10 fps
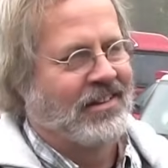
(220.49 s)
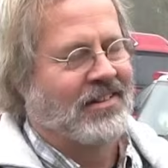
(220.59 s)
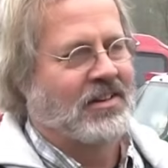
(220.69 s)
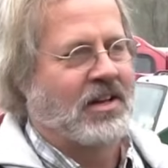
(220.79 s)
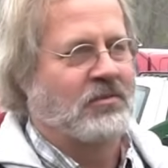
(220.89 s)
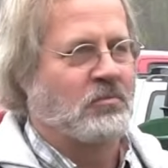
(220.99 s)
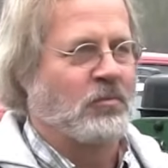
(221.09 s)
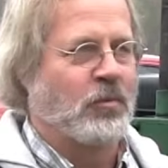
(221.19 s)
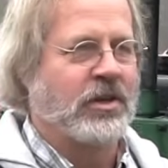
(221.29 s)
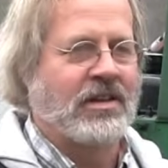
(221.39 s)
And I
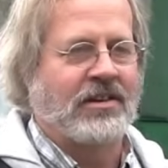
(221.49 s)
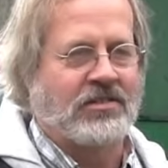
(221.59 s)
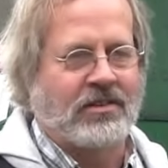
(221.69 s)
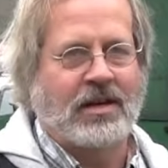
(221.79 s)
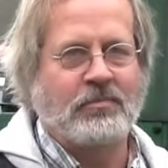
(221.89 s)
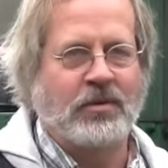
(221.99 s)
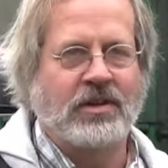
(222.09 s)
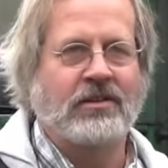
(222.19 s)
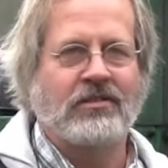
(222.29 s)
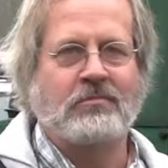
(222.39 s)
realized at that
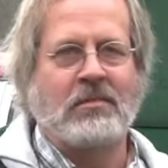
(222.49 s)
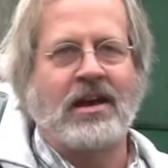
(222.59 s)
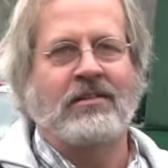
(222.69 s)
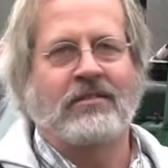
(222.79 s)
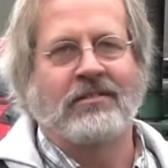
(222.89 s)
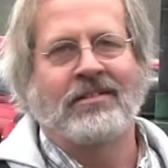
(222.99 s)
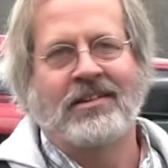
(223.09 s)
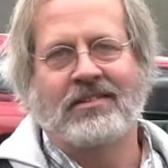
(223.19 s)
point it doesn't matter